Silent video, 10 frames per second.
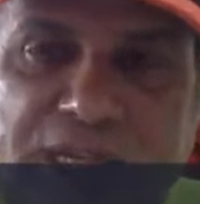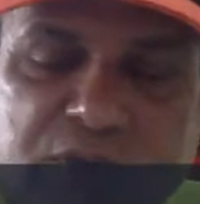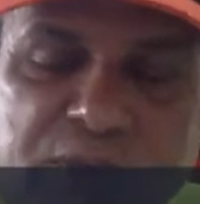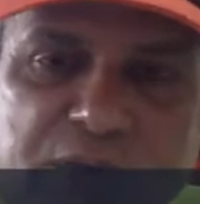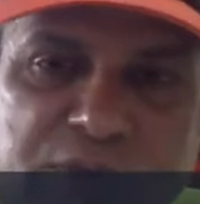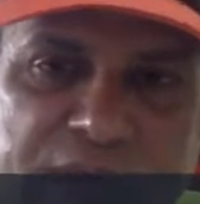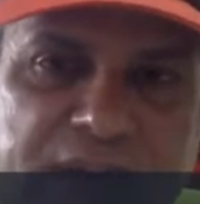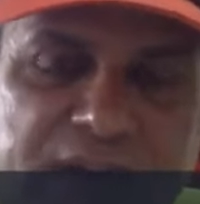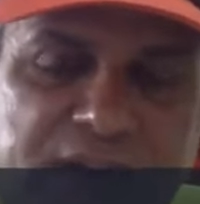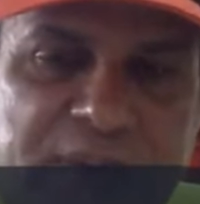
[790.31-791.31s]
Three swimmers
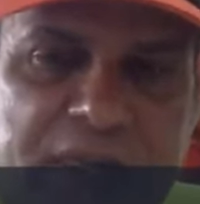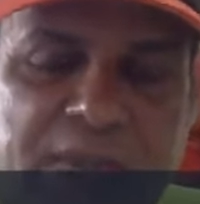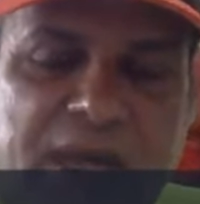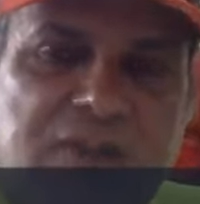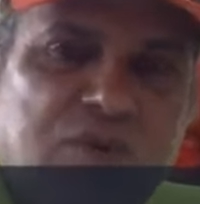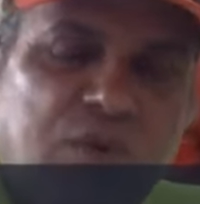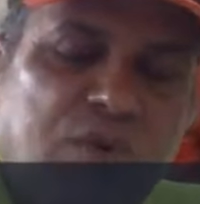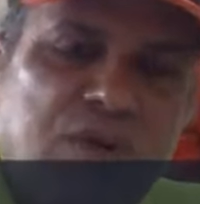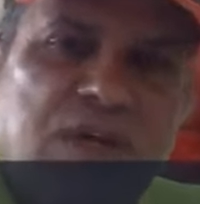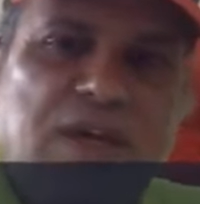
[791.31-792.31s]
went under the meet mark,
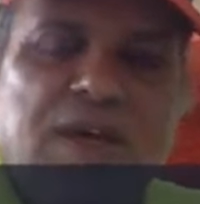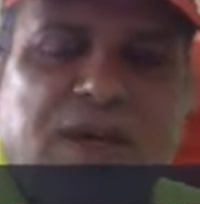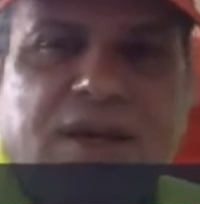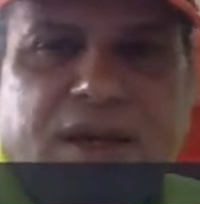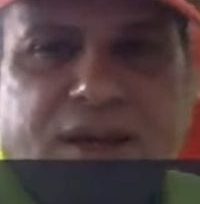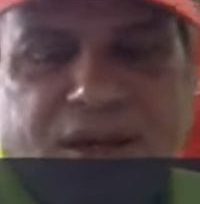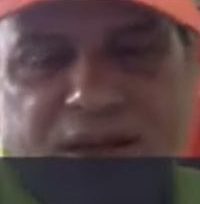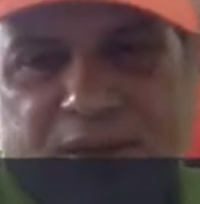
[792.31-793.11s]
so uh,